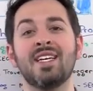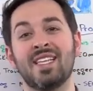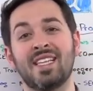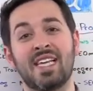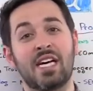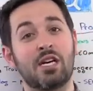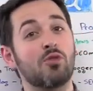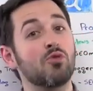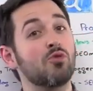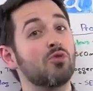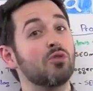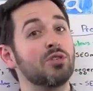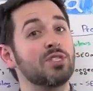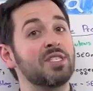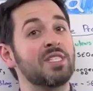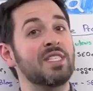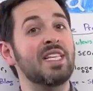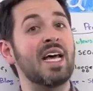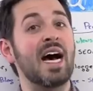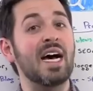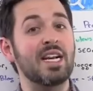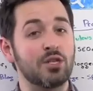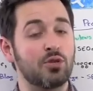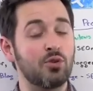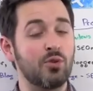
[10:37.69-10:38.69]
that Google's
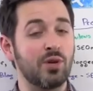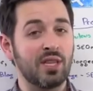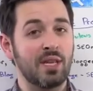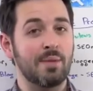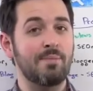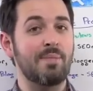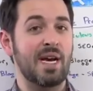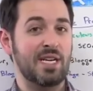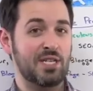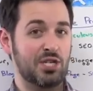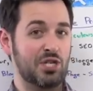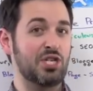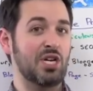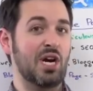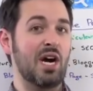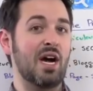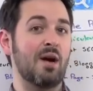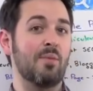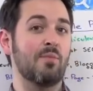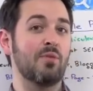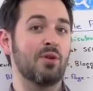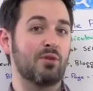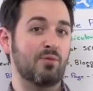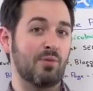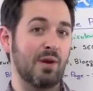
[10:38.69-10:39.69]
not doing the best
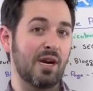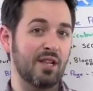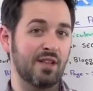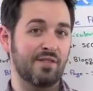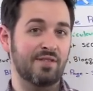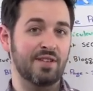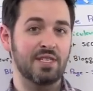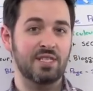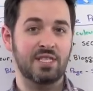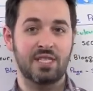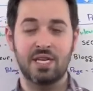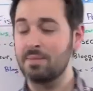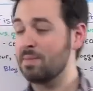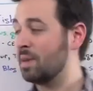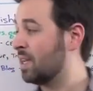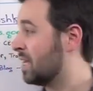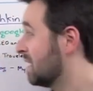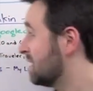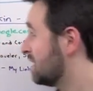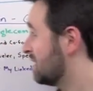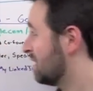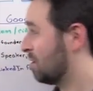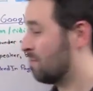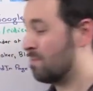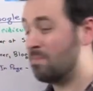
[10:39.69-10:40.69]
job with relevancy
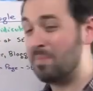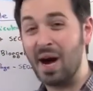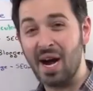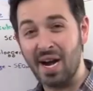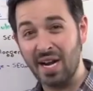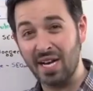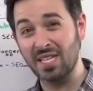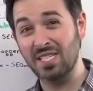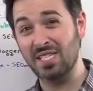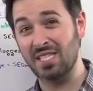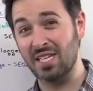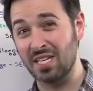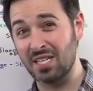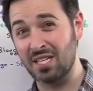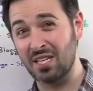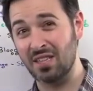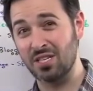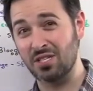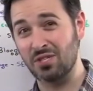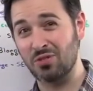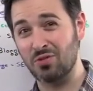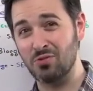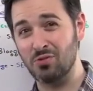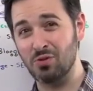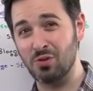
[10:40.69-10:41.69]
because they're biasing to
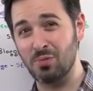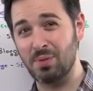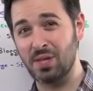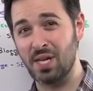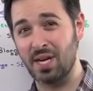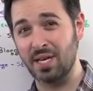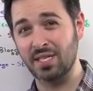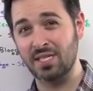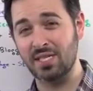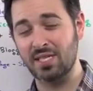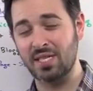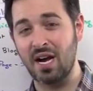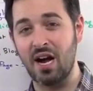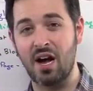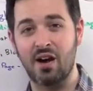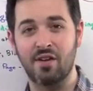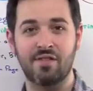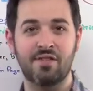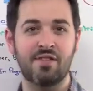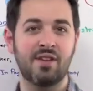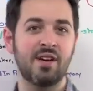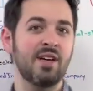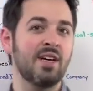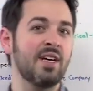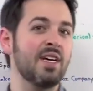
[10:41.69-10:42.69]
this Google Plus
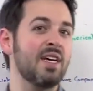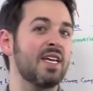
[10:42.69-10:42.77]
stuff.